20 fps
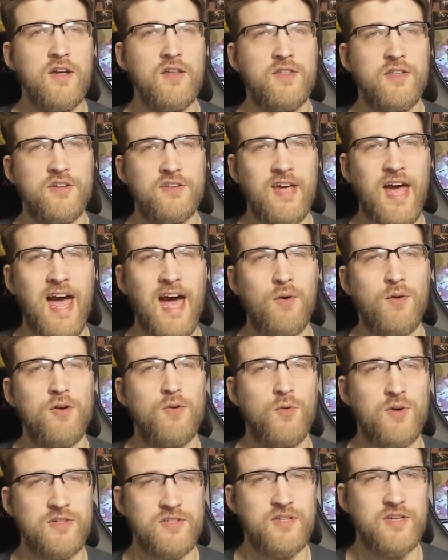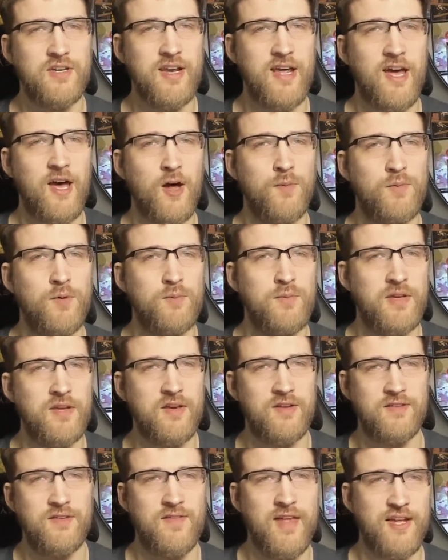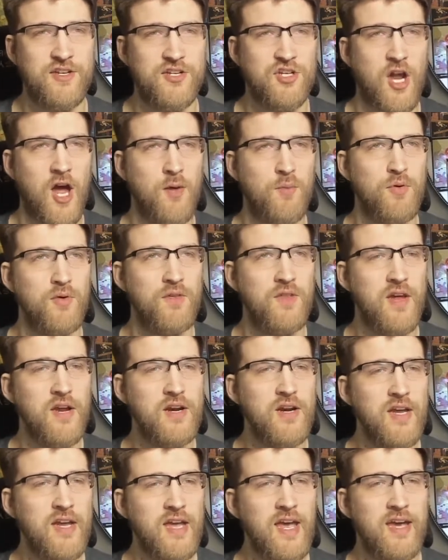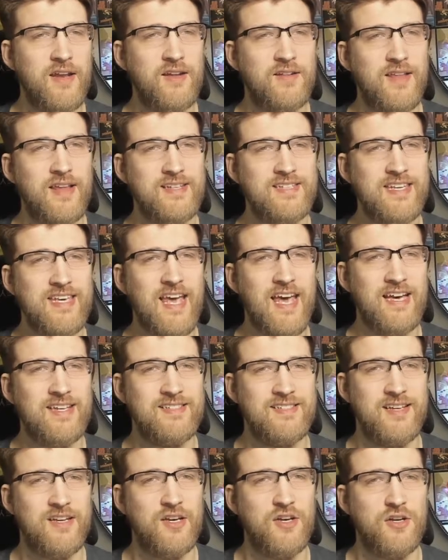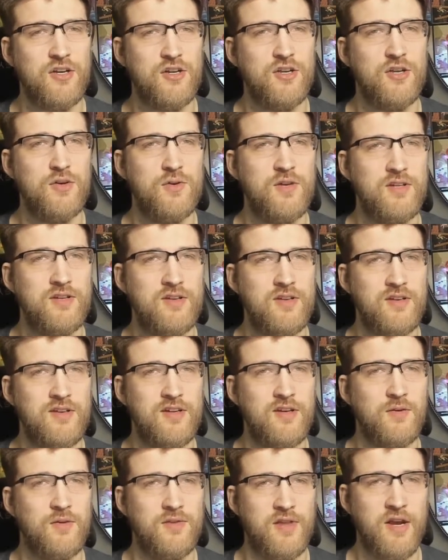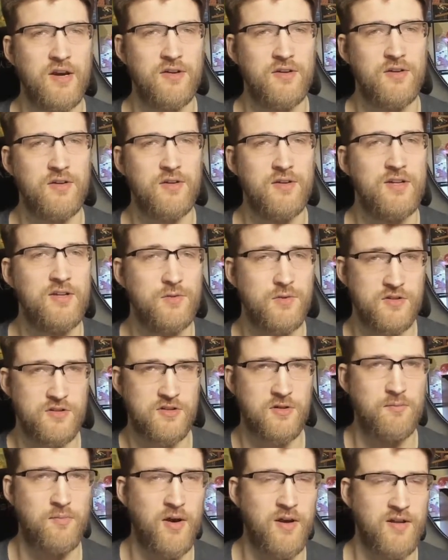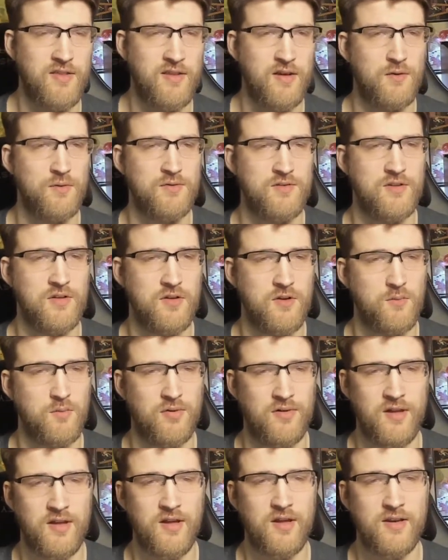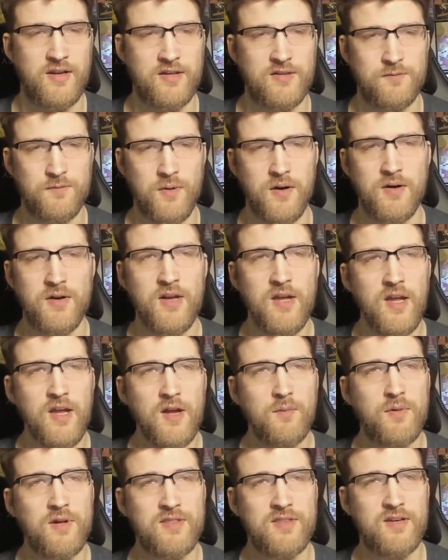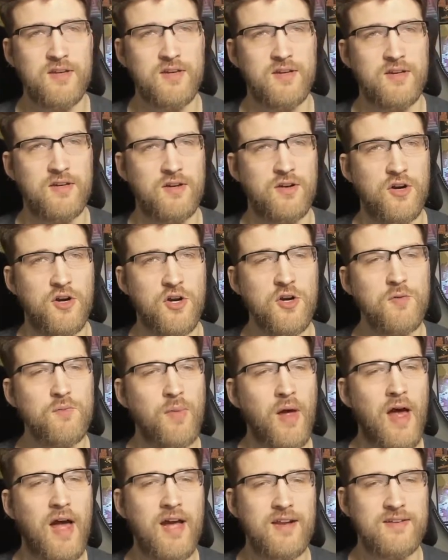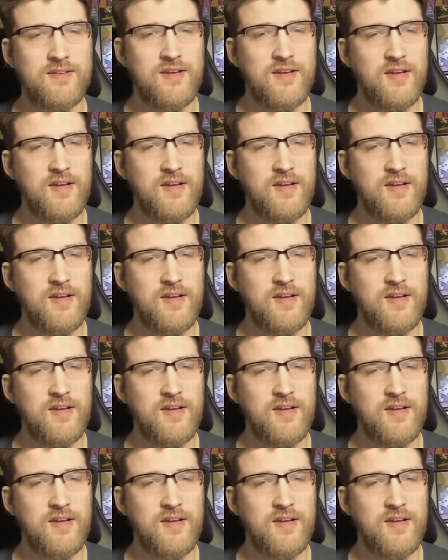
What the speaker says: The tower wasn't going to help him because of that chopper there, and unless he has like a good unit to deal with aerial units, which the buck there was a good play on his part, but the hurt bot